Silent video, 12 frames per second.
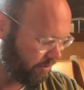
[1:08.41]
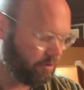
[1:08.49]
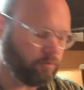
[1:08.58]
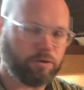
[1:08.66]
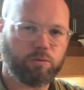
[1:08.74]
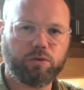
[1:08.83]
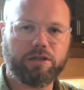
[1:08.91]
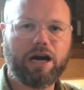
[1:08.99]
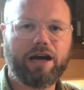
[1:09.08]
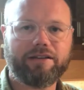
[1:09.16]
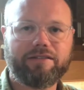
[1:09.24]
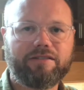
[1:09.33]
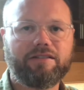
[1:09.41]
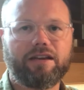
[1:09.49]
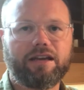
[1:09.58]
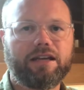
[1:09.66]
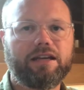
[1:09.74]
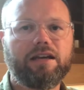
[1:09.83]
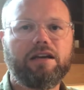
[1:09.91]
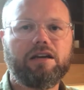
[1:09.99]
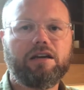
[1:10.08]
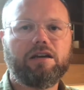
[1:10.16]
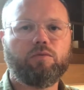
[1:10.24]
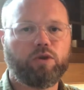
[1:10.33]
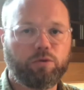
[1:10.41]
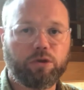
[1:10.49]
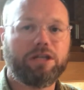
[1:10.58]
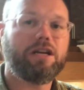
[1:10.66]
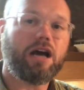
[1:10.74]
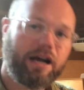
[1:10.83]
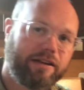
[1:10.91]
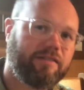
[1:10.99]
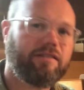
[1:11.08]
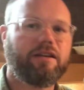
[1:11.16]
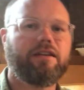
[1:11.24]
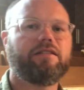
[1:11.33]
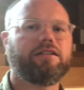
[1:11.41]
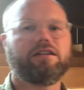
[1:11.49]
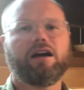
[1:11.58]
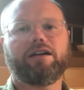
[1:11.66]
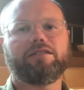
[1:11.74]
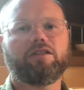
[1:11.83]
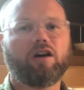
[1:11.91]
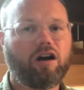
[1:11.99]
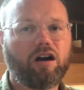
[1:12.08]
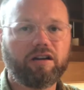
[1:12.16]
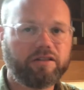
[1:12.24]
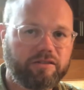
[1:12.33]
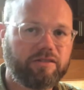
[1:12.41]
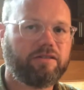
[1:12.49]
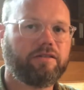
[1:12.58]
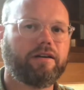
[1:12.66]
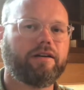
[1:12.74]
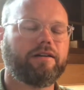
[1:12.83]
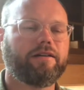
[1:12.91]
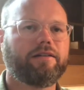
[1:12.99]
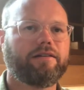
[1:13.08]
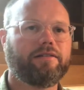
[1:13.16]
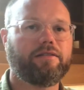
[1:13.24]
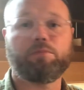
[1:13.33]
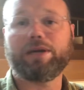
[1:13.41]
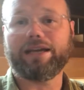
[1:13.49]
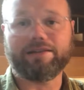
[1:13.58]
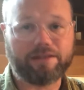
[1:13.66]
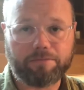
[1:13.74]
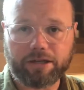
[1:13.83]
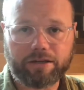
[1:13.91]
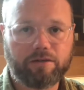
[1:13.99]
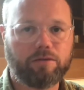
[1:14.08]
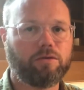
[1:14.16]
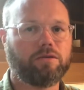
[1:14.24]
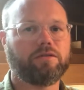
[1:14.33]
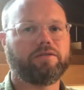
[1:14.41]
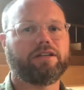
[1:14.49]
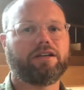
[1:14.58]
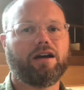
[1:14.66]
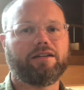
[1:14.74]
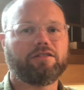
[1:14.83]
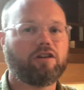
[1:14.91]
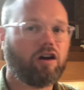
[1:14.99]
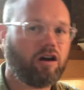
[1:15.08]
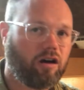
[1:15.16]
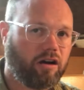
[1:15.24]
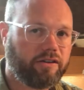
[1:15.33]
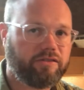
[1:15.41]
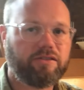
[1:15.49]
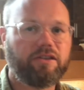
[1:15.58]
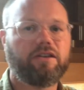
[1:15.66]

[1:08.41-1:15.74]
We would not say that God caused the pandemic, or that God caused